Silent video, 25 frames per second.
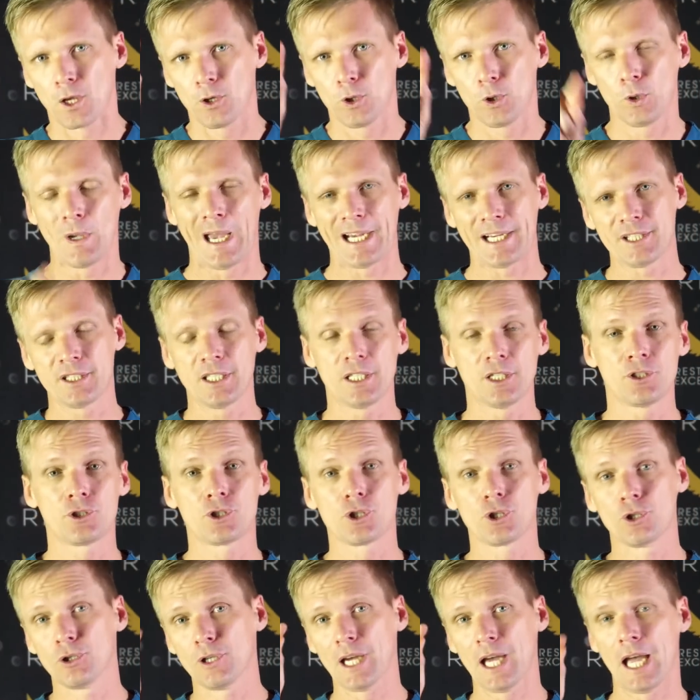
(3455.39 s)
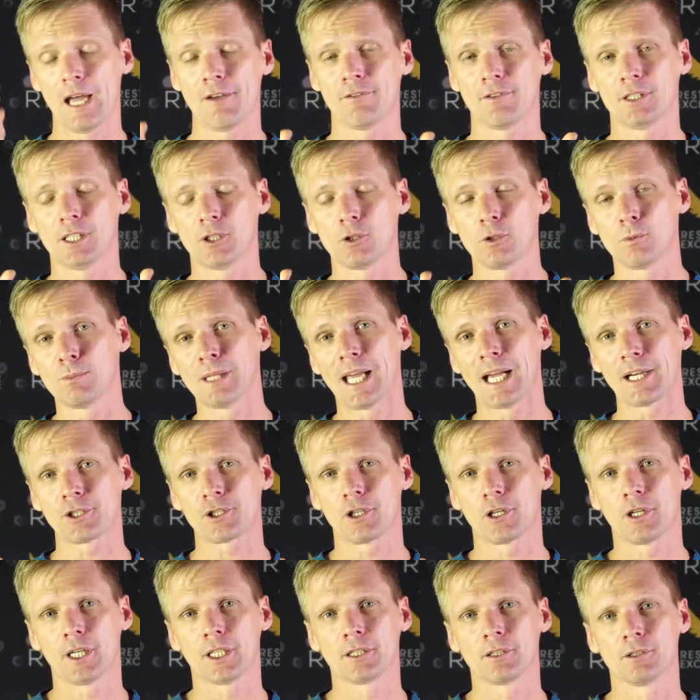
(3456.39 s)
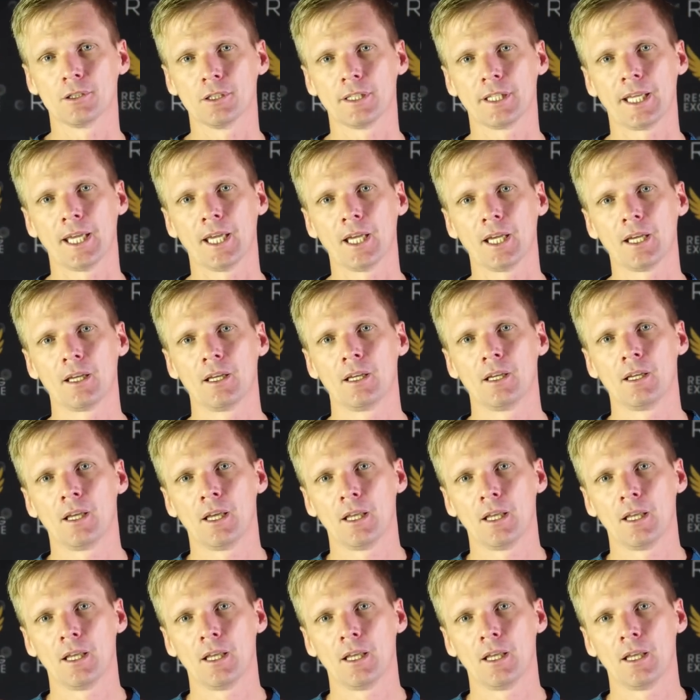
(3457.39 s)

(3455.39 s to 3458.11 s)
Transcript: you actually do have a little black triangle there,